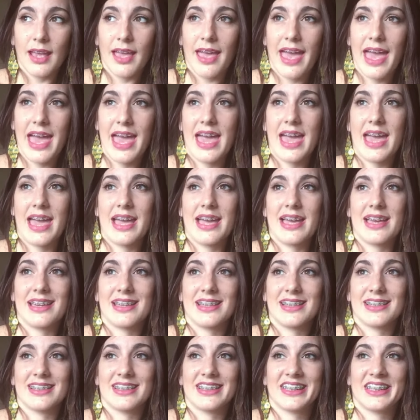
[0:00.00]

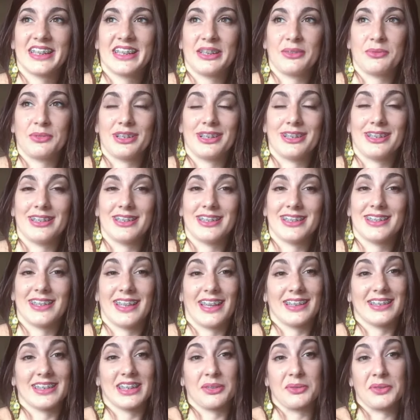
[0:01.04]
and he was
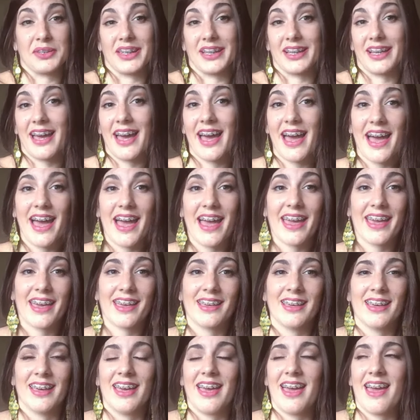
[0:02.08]
dancing with a guy,
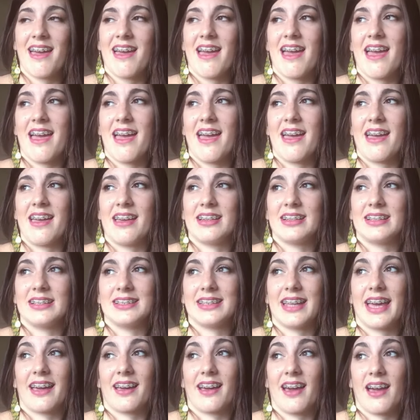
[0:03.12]
and
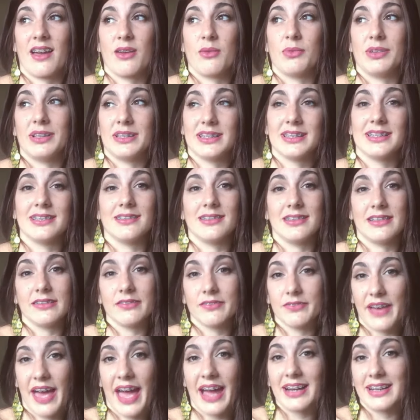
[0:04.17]
that guy wasn't, in
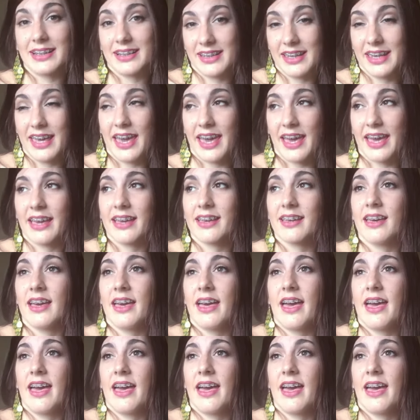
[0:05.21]
fact, gay,